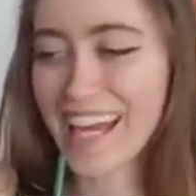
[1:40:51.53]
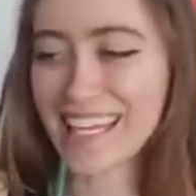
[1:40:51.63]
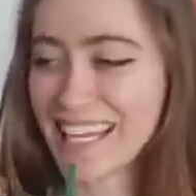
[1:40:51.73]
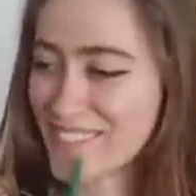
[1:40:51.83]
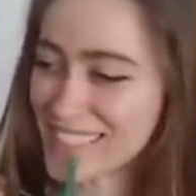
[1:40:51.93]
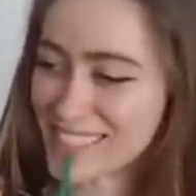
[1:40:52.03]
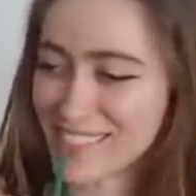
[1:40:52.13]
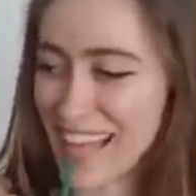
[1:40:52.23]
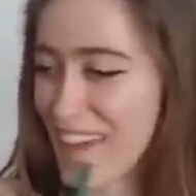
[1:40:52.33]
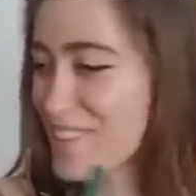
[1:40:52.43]
I didn't even
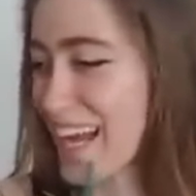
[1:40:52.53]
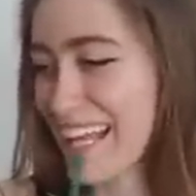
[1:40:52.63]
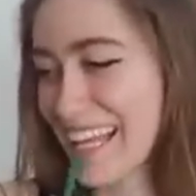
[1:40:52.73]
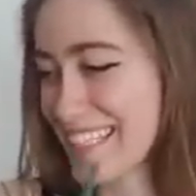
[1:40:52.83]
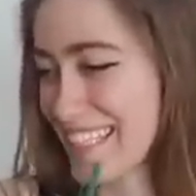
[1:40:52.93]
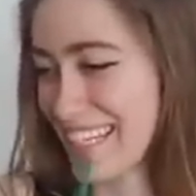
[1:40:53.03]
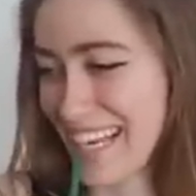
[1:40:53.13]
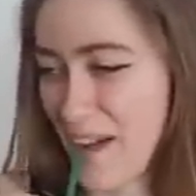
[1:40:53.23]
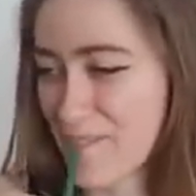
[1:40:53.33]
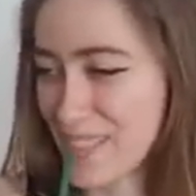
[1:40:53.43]
do that, but I liked that it
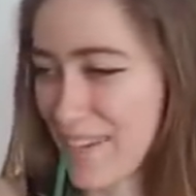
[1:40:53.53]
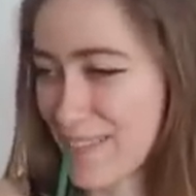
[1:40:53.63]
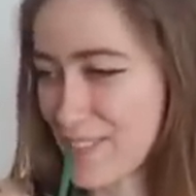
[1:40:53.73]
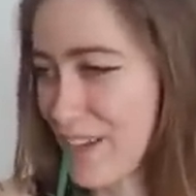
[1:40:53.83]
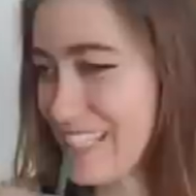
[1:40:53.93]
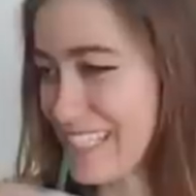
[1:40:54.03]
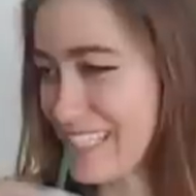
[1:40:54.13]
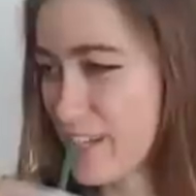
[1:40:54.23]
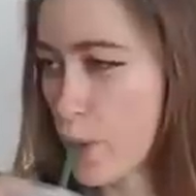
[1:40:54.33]
happened. That was funny.